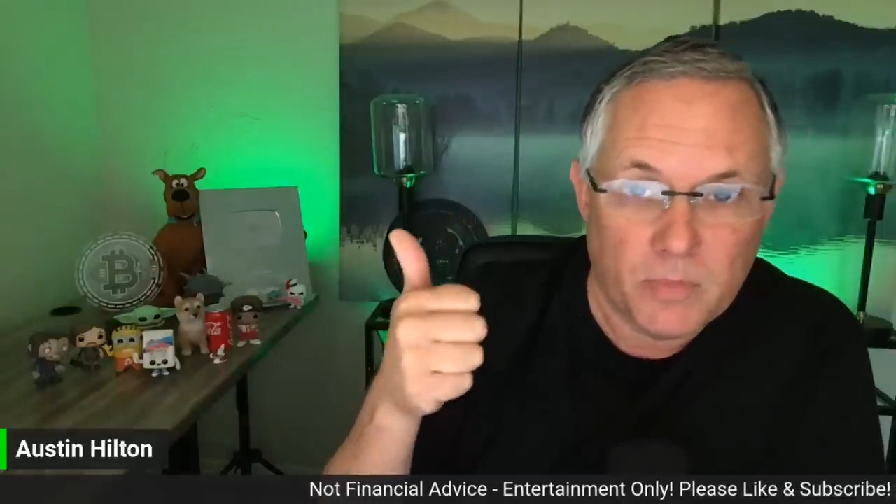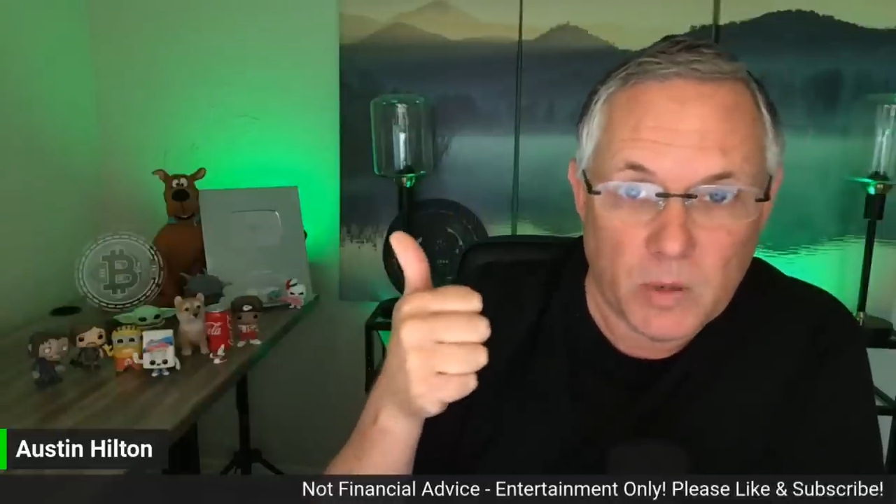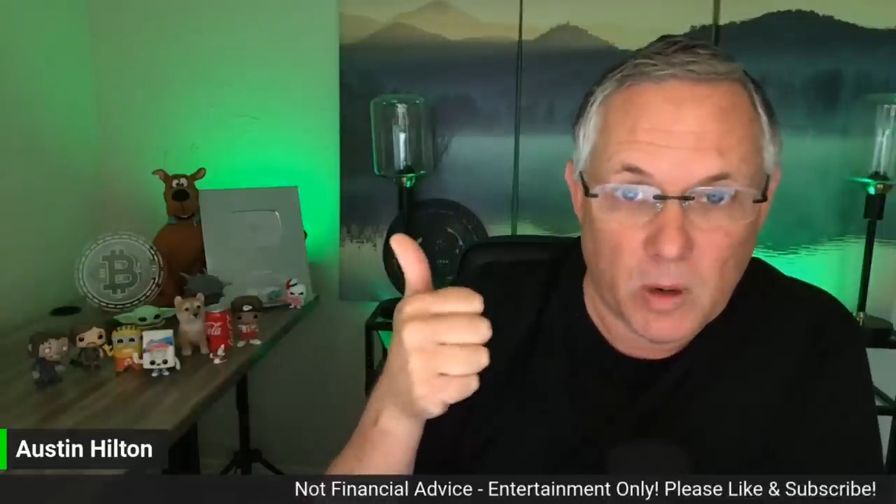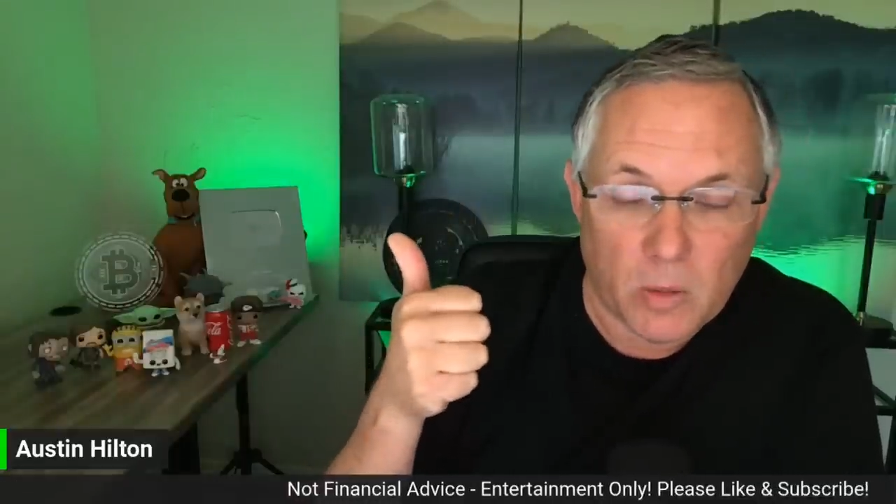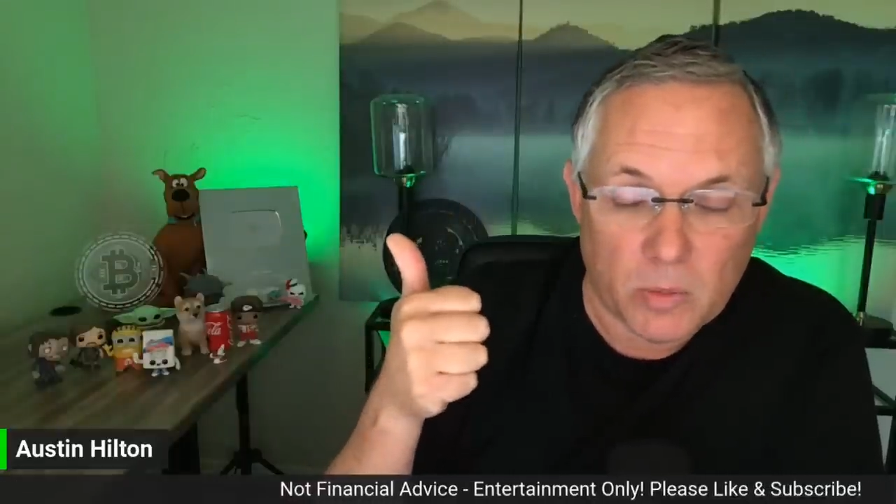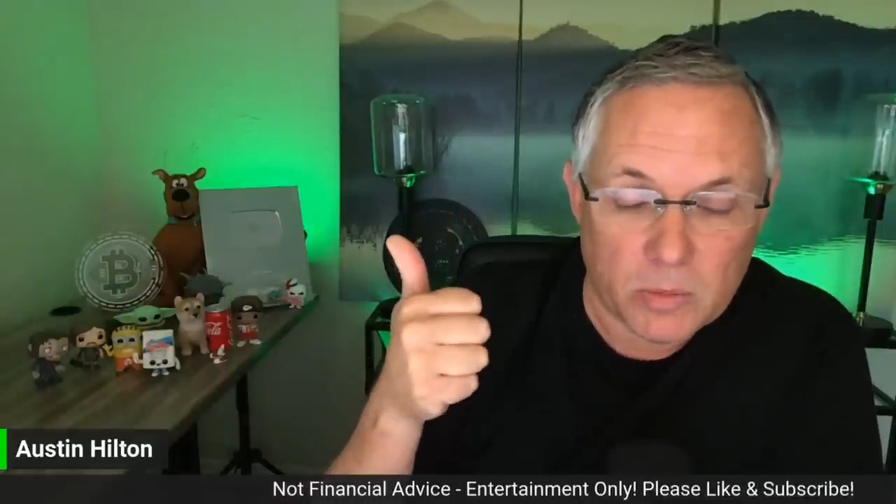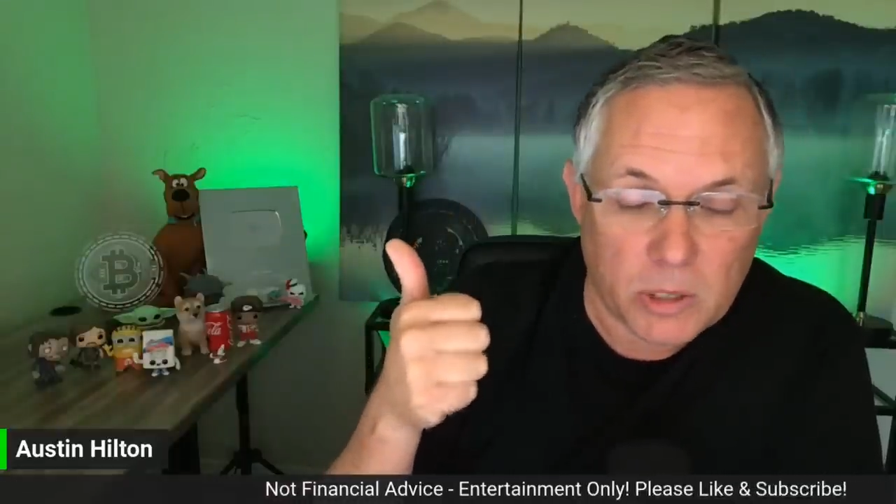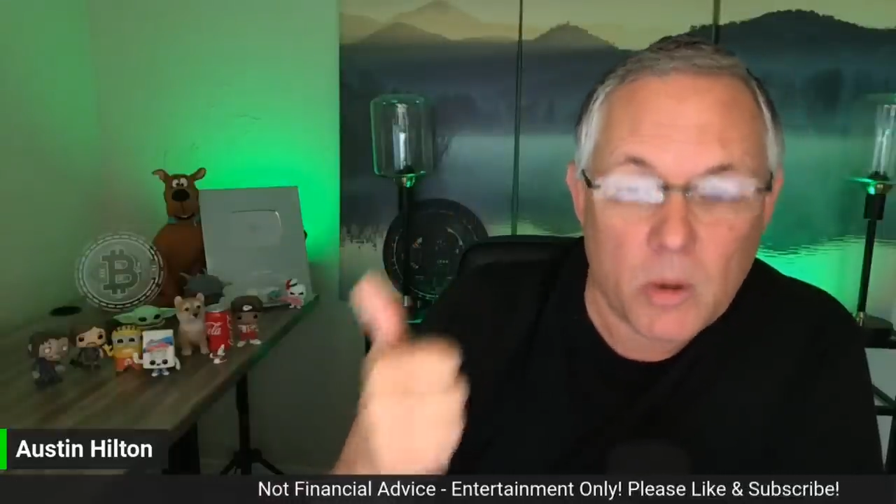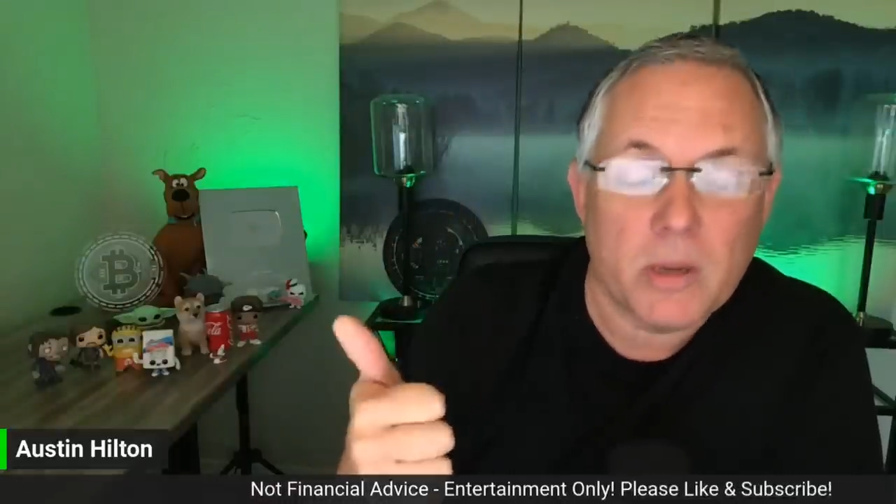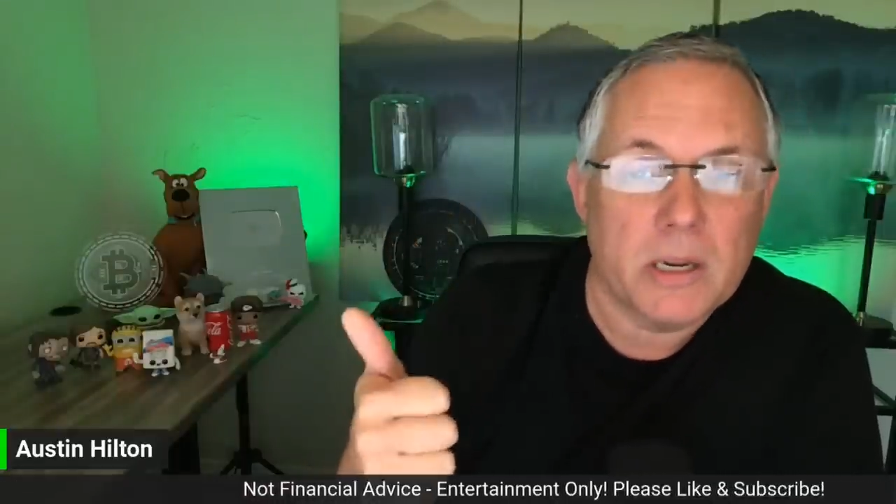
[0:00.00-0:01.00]
you know,
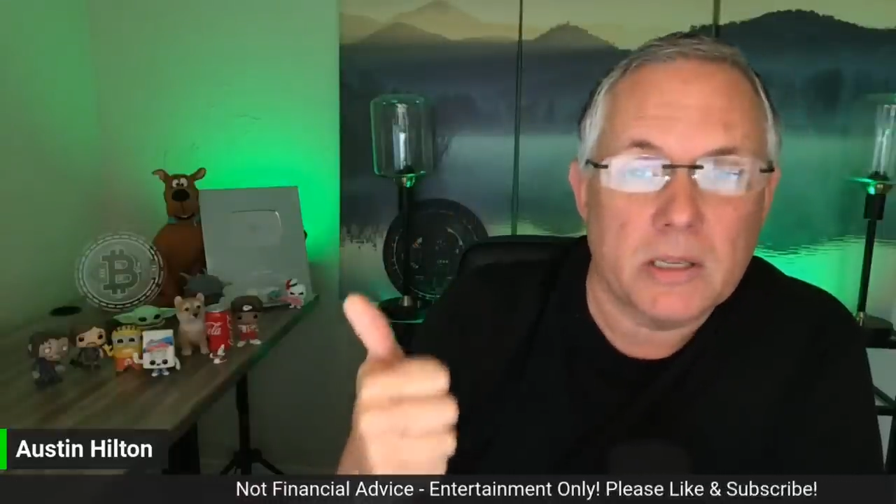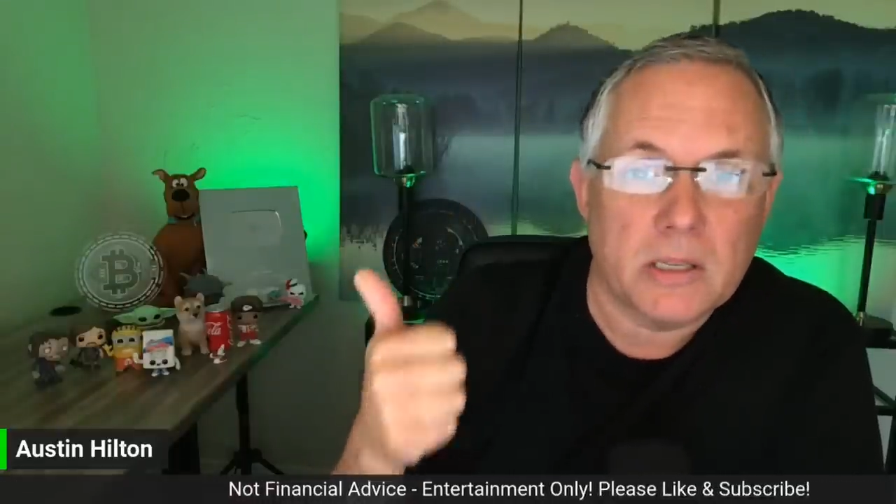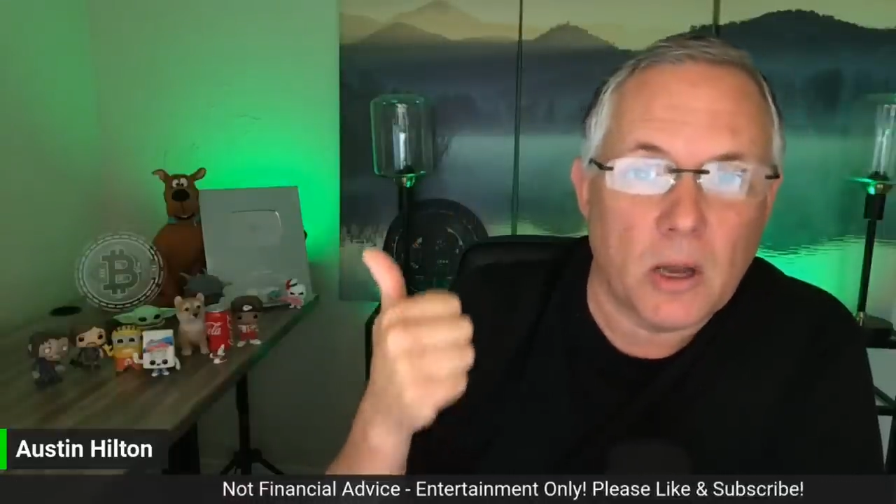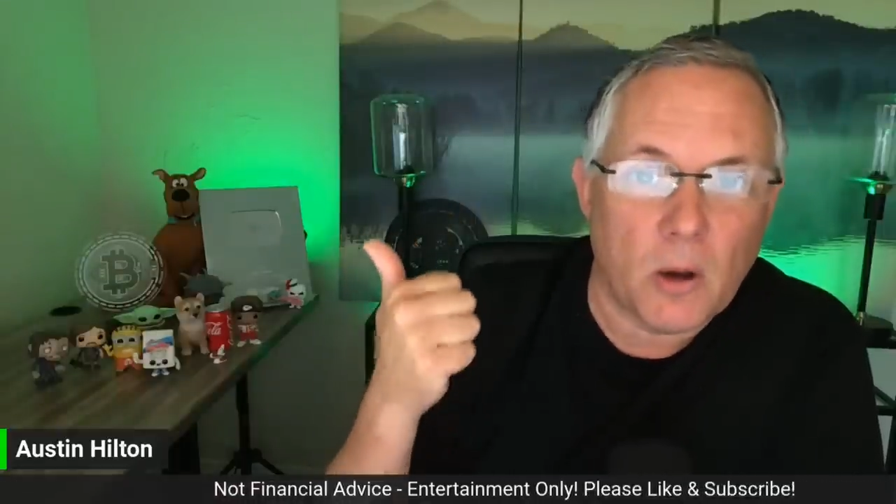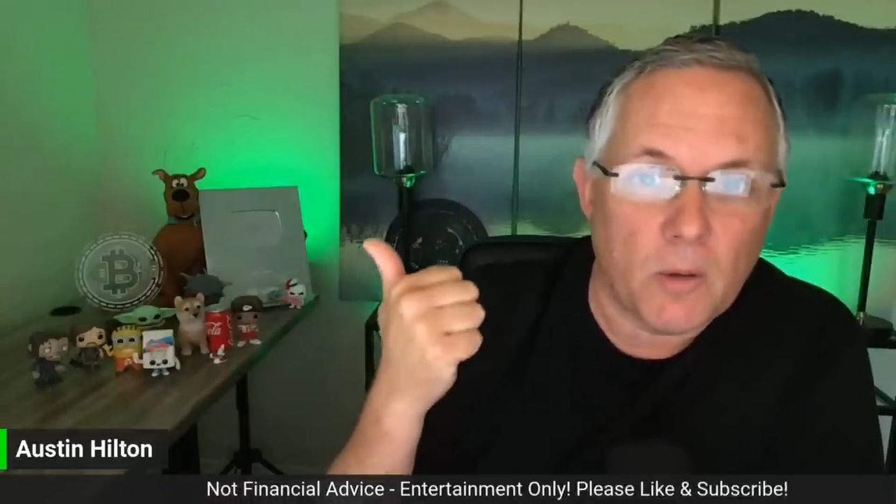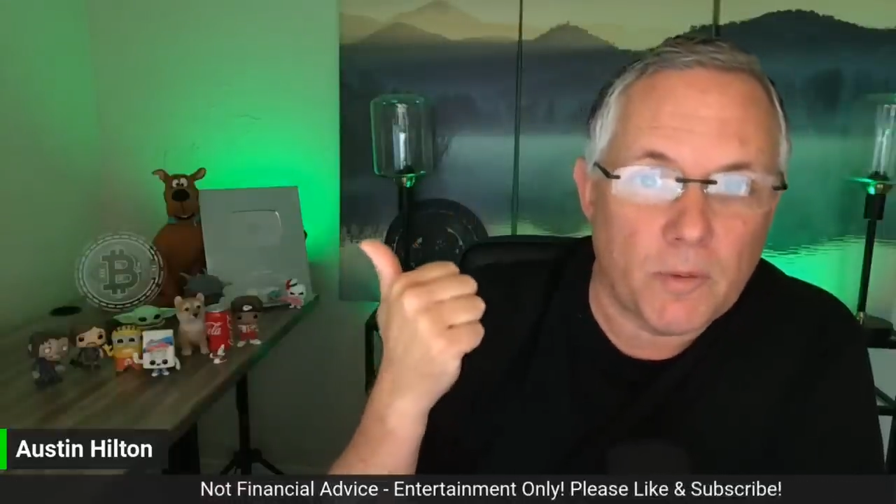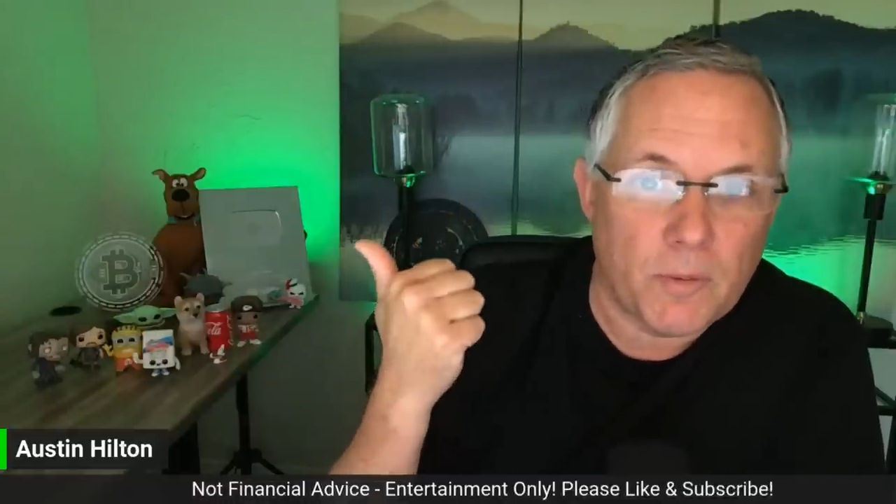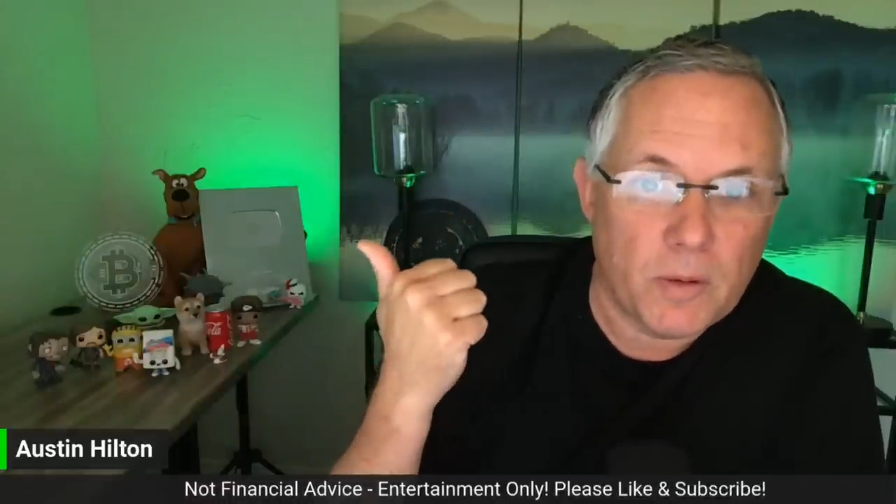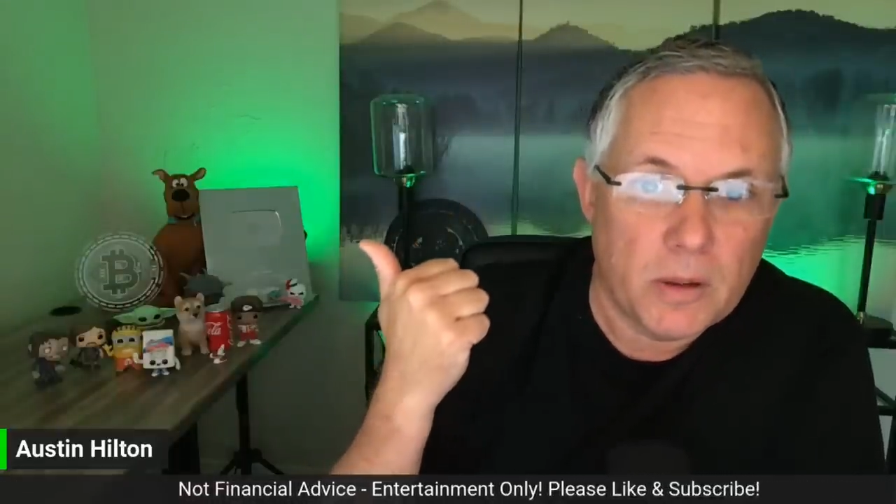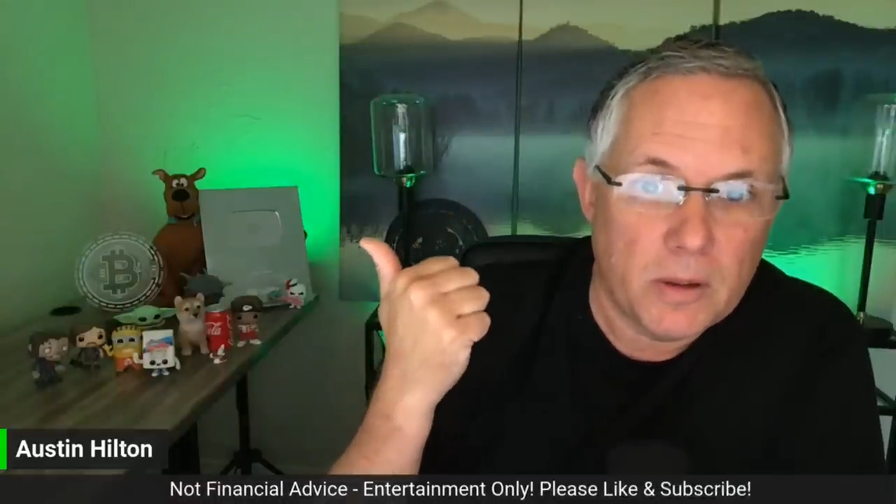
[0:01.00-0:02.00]
token itself,